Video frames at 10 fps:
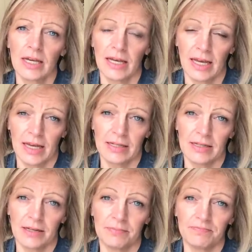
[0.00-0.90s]
and
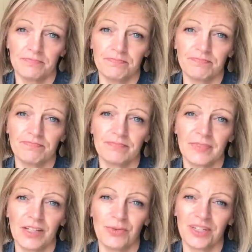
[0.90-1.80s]
um,
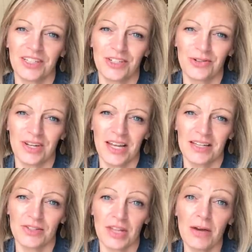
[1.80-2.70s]
he really enjoyed
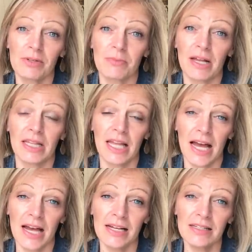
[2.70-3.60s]
that. So that was my
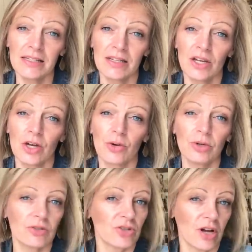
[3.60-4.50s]
last
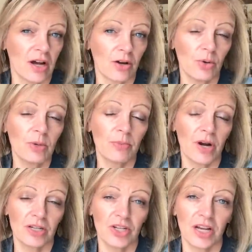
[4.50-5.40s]
quilt shop, quilt
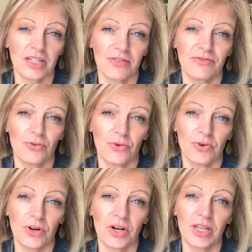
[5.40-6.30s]
project
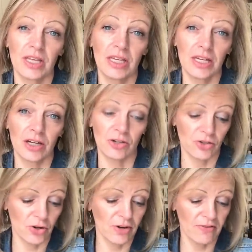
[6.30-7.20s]
for the year.
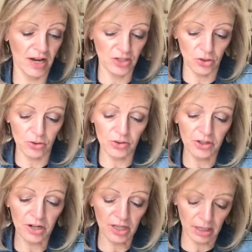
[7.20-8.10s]
So if I totaled it
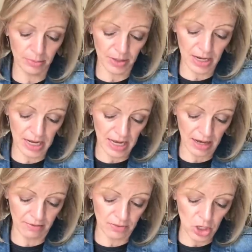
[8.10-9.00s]
all up, I
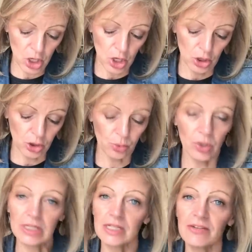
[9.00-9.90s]
have
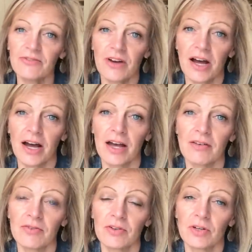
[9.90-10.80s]
25